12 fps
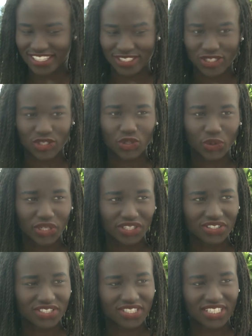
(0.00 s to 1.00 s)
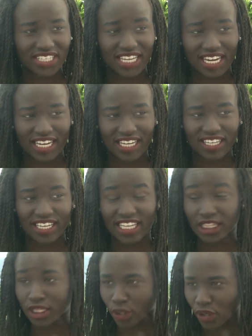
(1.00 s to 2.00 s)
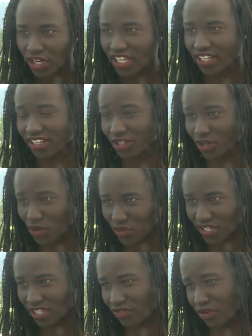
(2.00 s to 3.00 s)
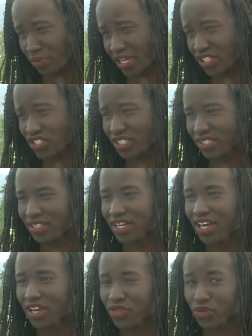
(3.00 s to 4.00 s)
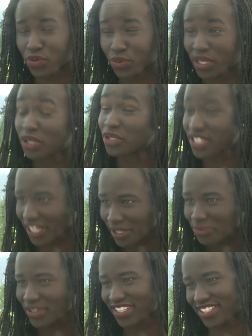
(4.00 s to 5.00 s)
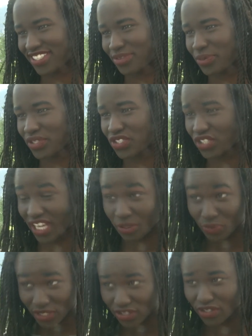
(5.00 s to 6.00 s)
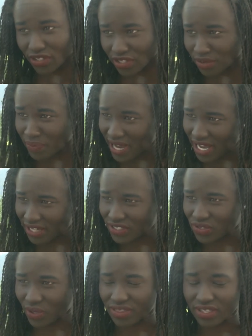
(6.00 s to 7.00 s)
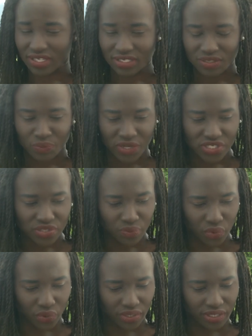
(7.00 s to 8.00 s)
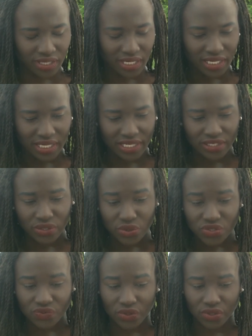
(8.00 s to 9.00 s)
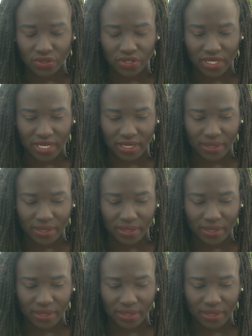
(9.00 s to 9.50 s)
is students getting and learning and encoding information through entertainment, which can be good or bad. So I think it's much more useful